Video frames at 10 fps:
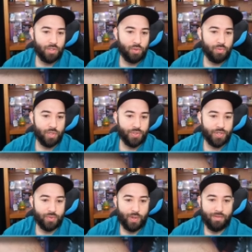Doom
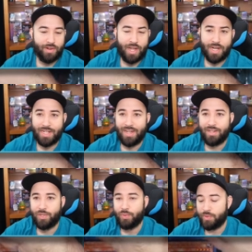Dozer. We have not
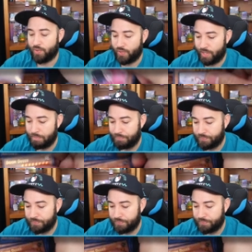gotten Doom Dozer yet.